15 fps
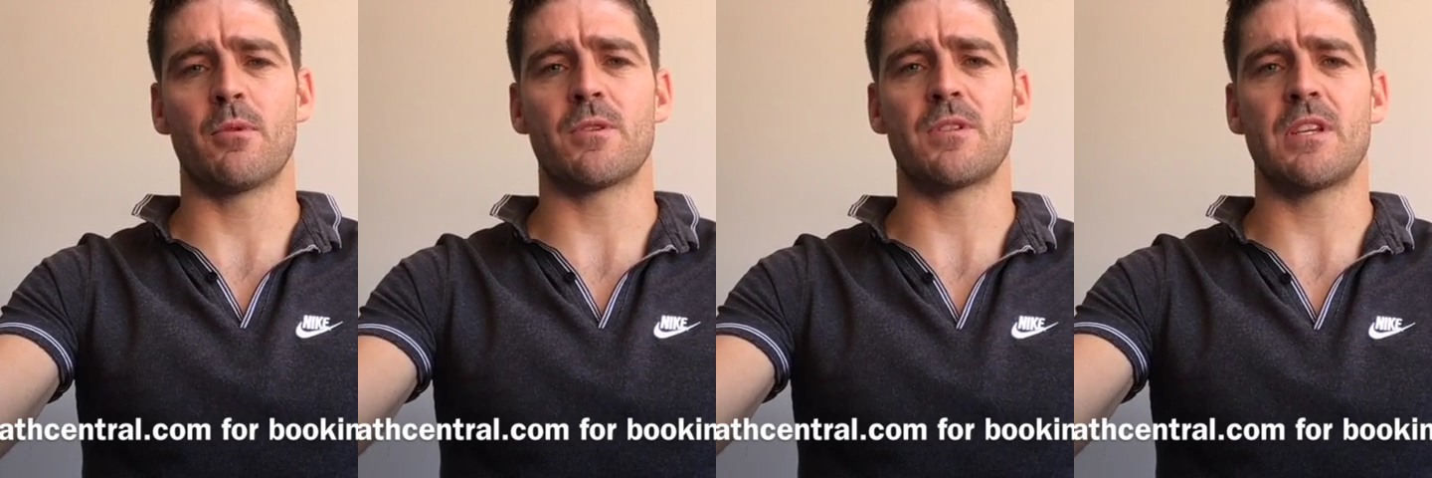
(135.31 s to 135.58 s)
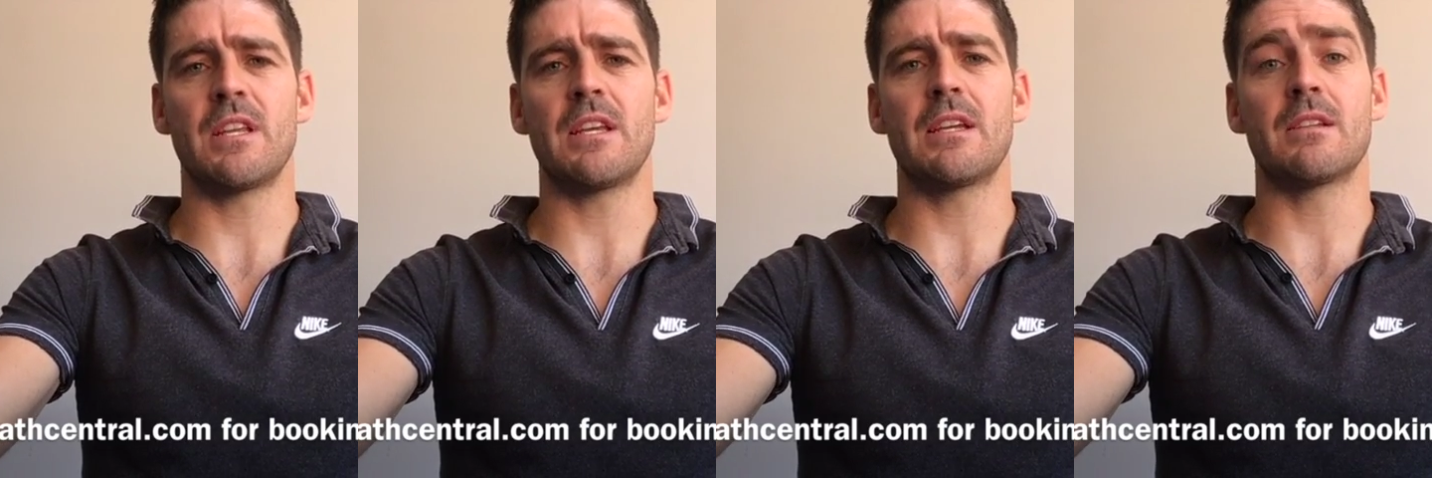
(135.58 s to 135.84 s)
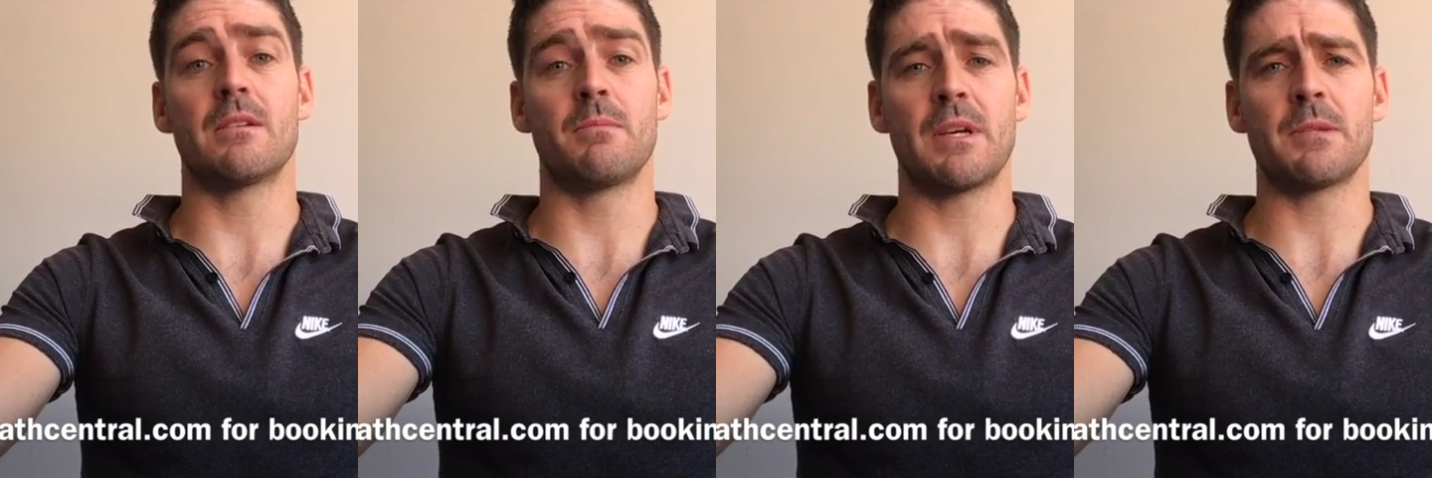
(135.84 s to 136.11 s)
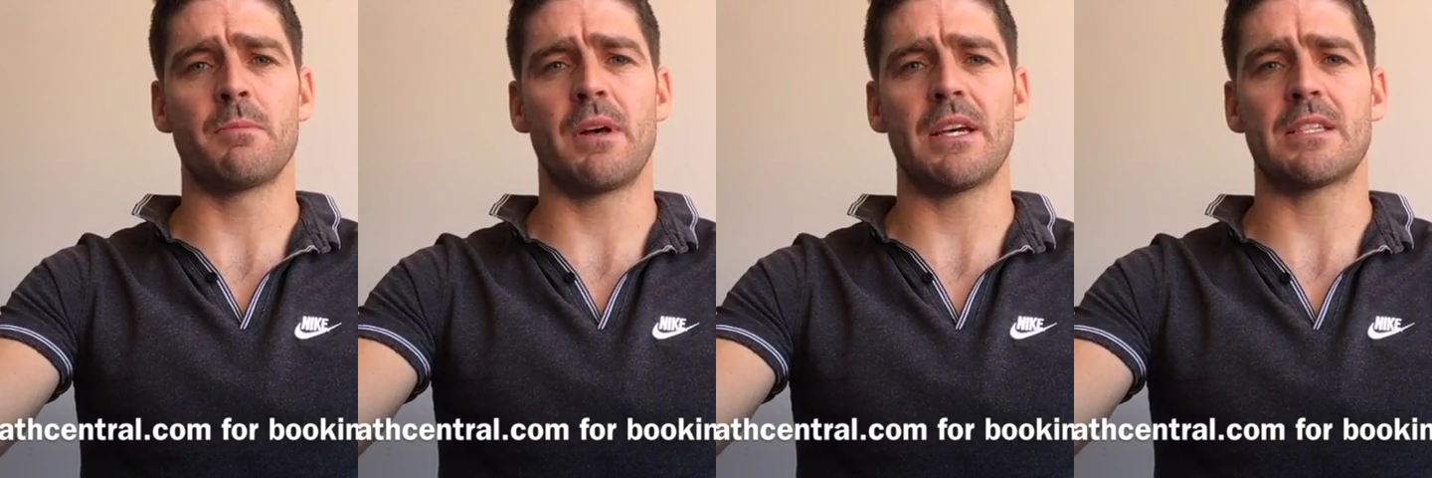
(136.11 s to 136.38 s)
or sitting in the
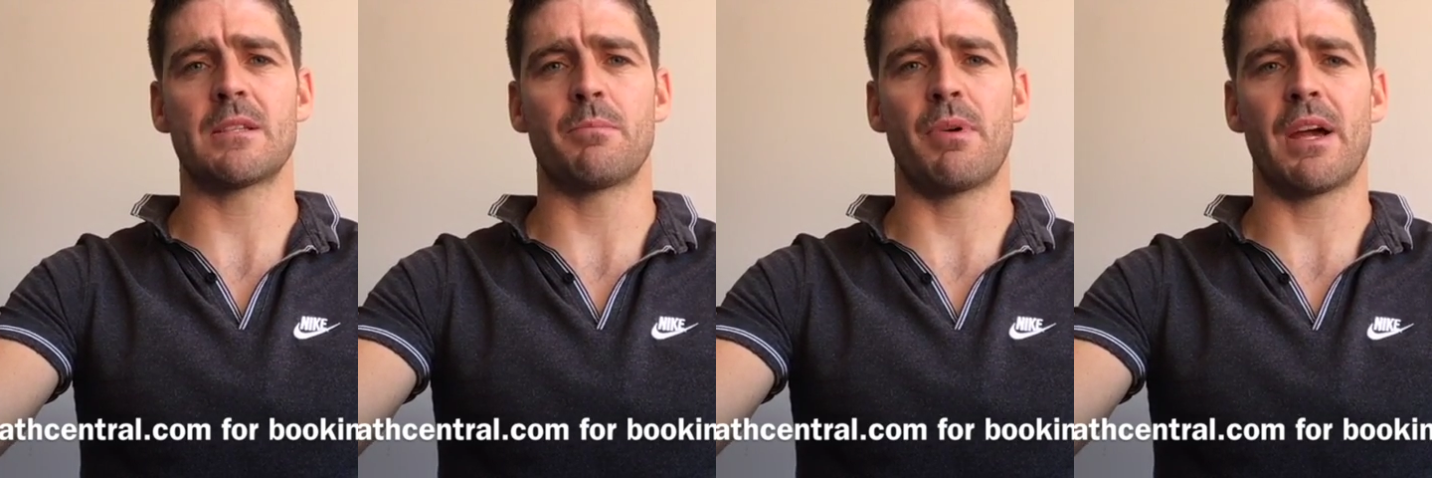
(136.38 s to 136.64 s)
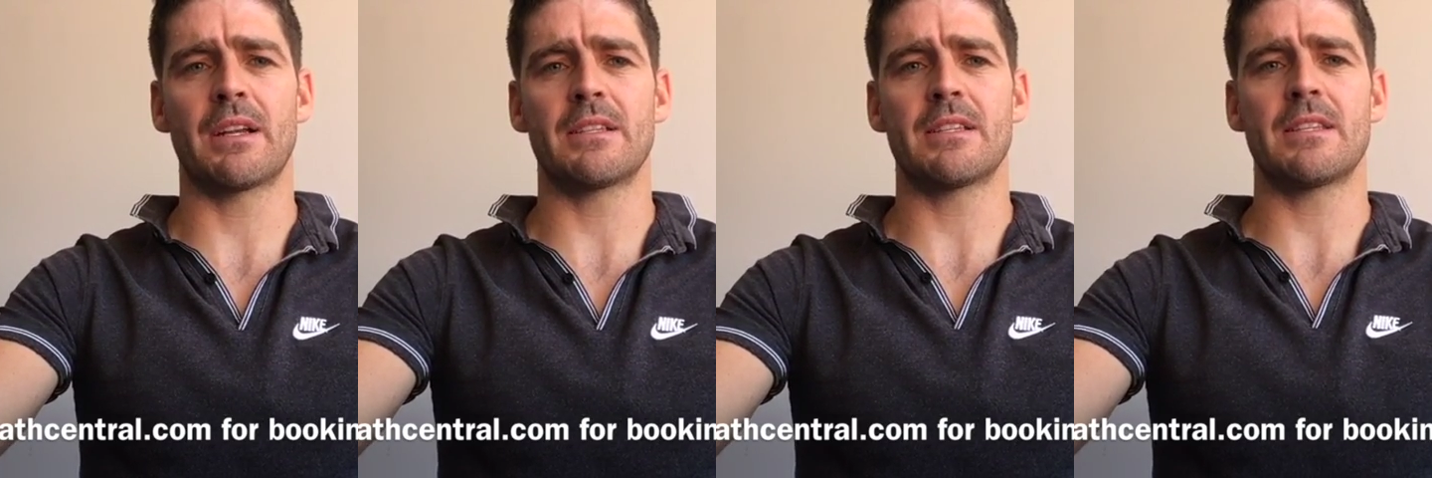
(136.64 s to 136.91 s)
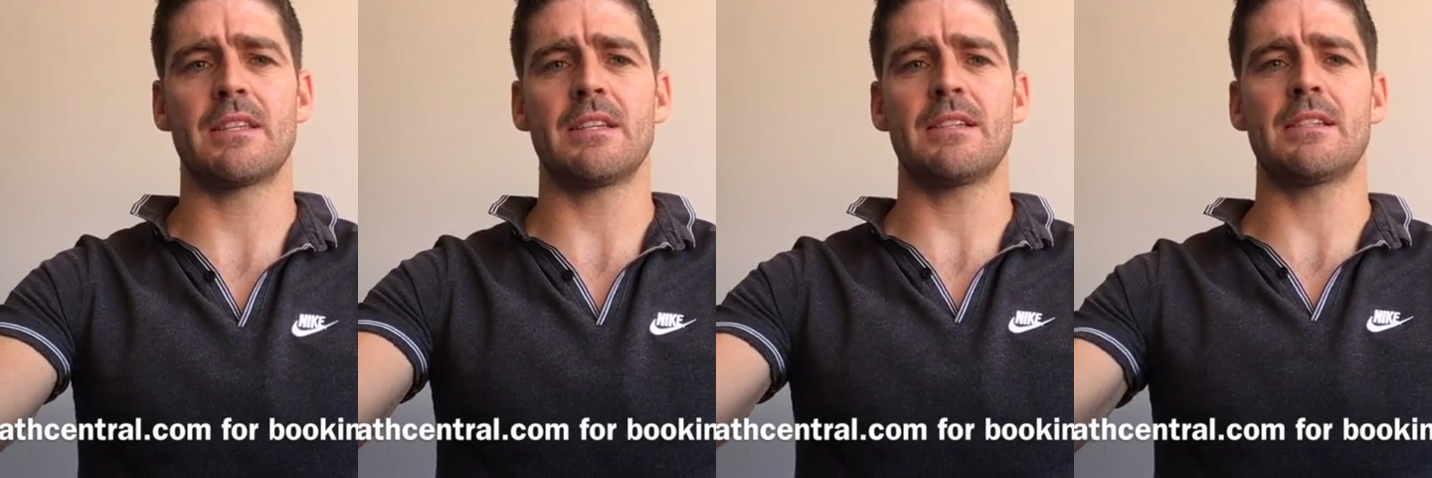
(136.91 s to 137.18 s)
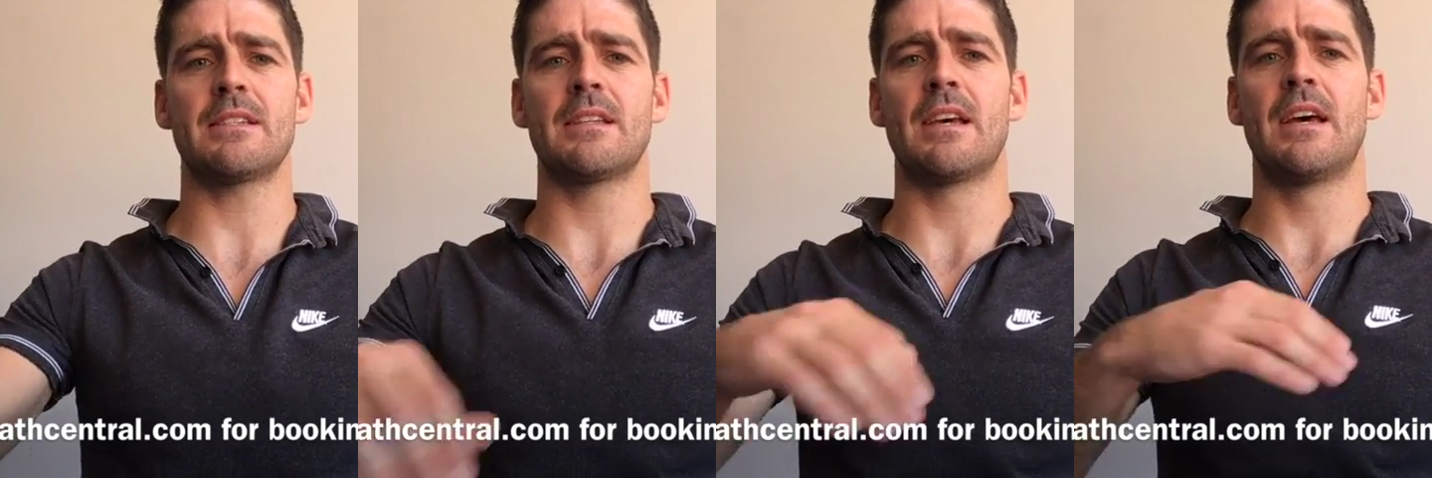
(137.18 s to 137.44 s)
best place to practice
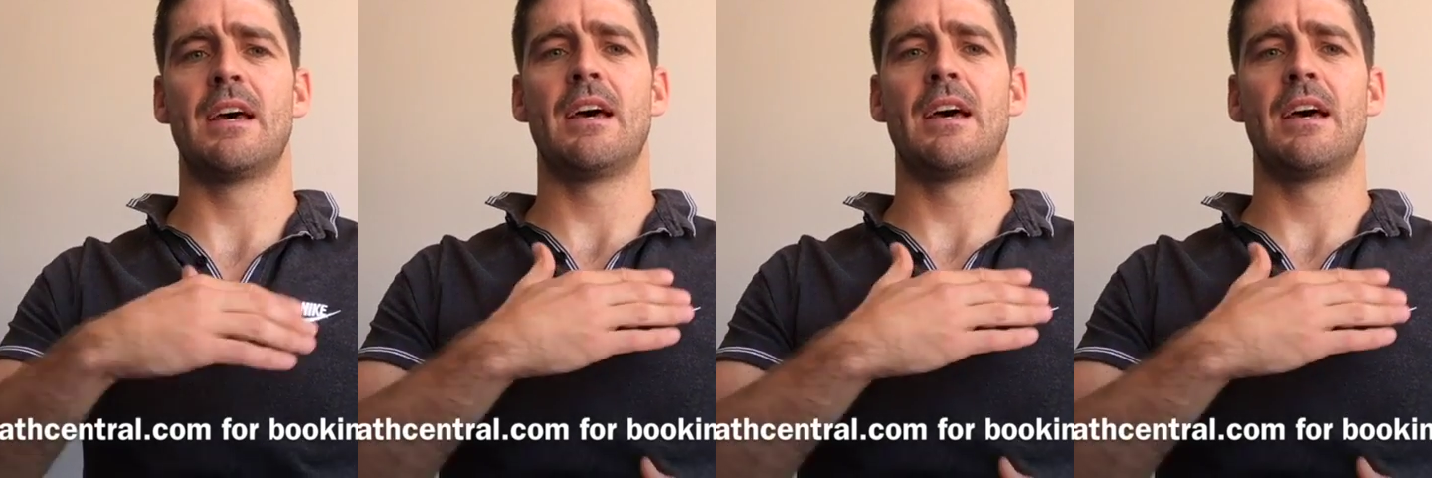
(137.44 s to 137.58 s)
this.